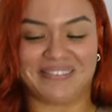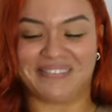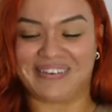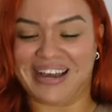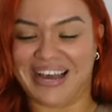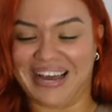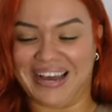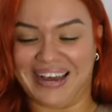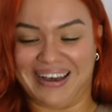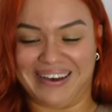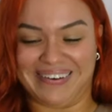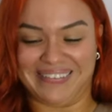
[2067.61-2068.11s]

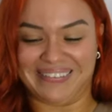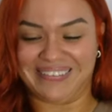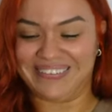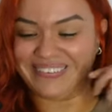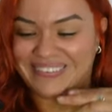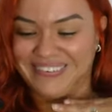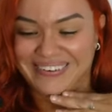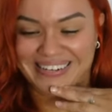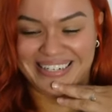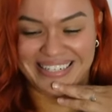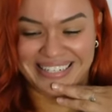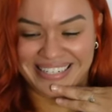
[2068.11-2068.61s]
Wow,
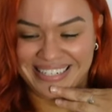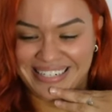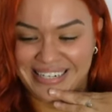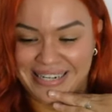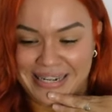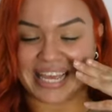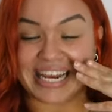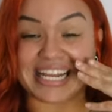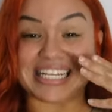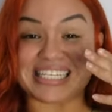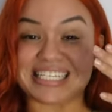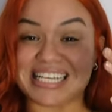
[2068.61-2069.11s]
Lord.
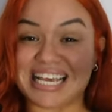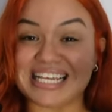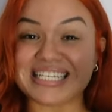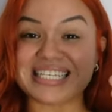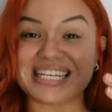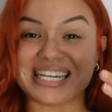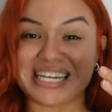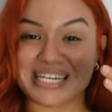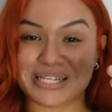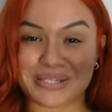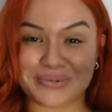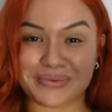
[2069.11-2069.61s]
And it says
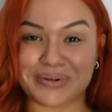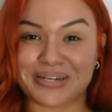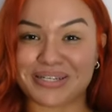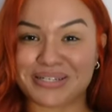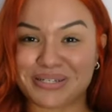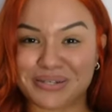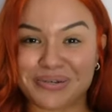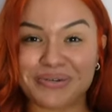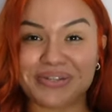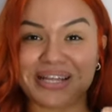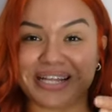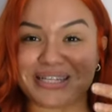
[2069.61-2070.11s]
it in his word
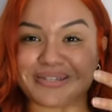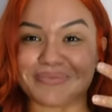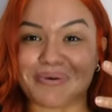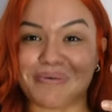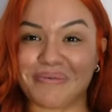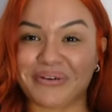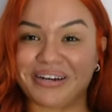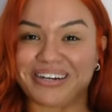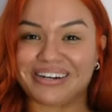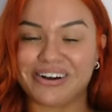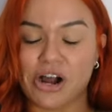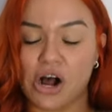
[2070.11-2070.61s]
too. That's
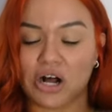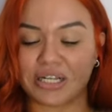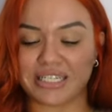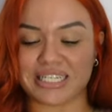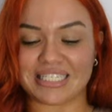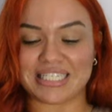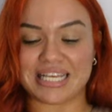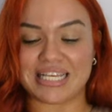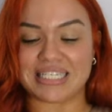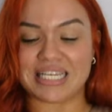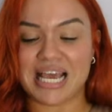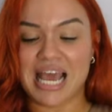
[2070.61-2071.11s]
what we are called.
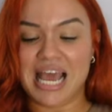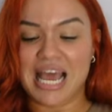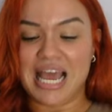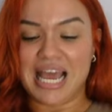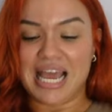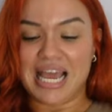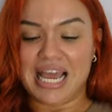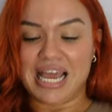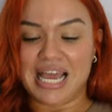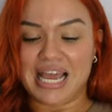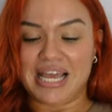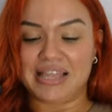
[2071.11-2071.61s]
It says,
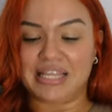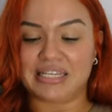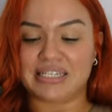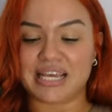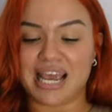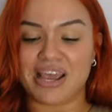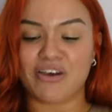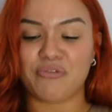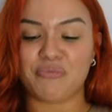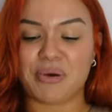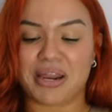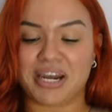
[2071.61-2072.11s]
in the
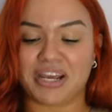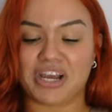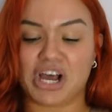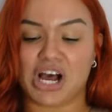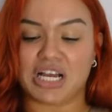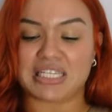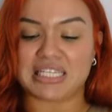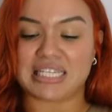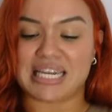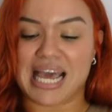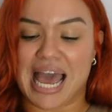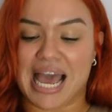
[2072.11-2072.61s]
day of
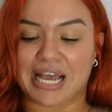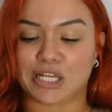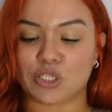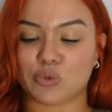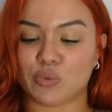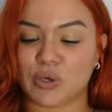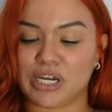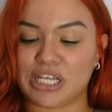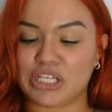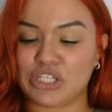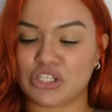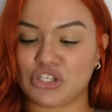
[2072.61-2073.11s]
Pentecost in Acts
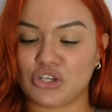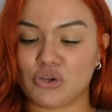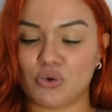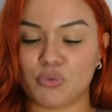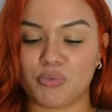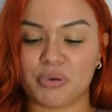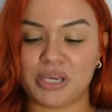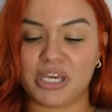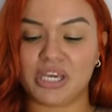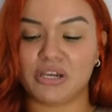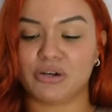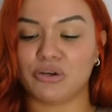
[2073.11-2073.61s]
1 and 2,
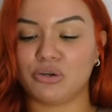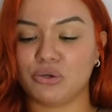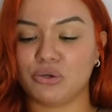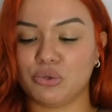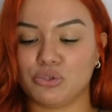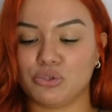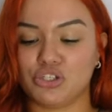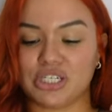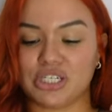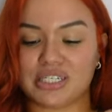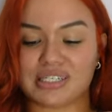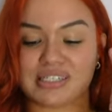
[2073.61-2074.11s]
Peter, who
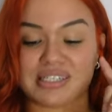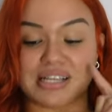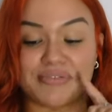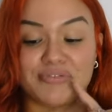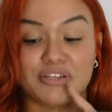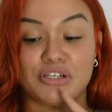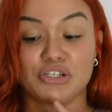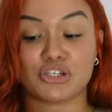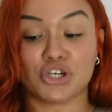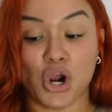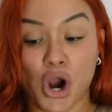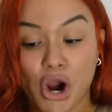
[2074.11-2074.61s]
Jesus left
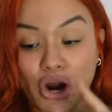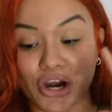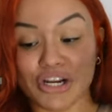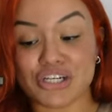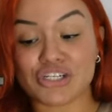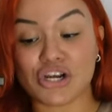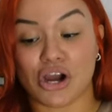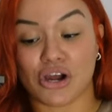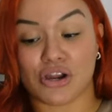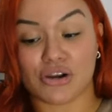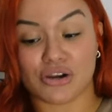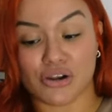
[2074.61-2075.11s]
in charge
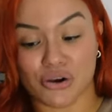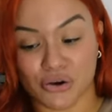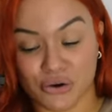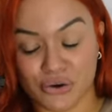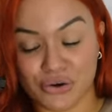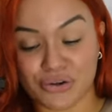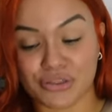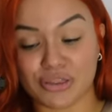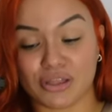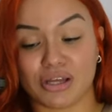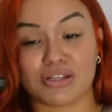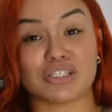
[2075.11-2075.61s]
on
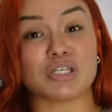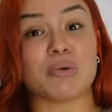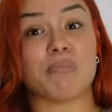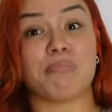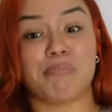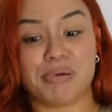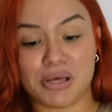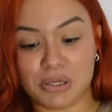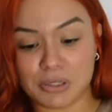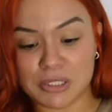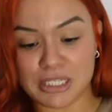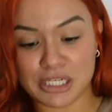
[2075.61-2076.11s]
earth to
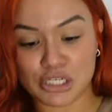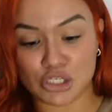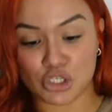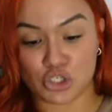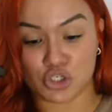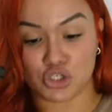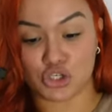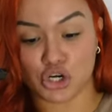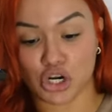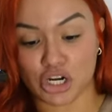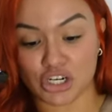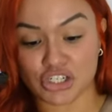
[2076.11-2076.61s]
build his
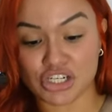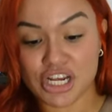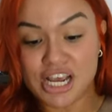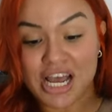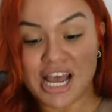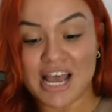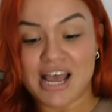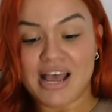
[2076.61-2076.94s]
church,